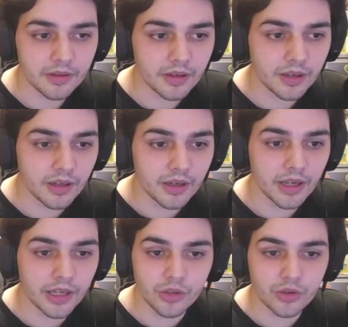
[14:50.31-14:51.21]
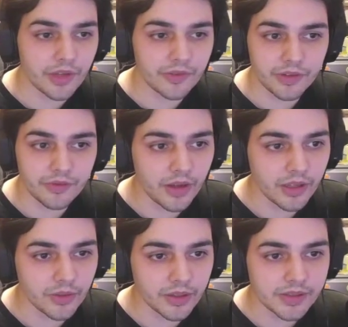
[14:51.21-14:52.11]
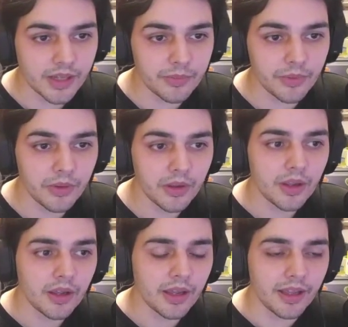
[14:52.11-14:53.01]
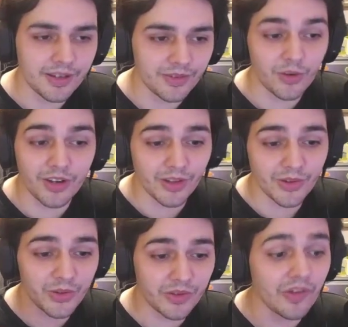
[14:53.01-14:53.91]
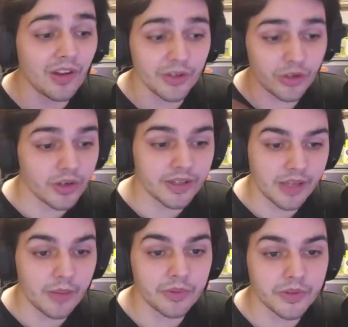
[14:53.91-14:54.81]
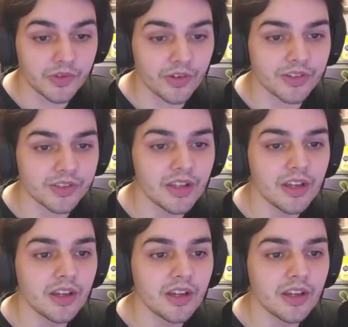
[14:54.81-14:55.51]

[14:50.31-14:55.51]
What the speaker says: And you could definitely follow example, and Ronaldo could follow your example as far as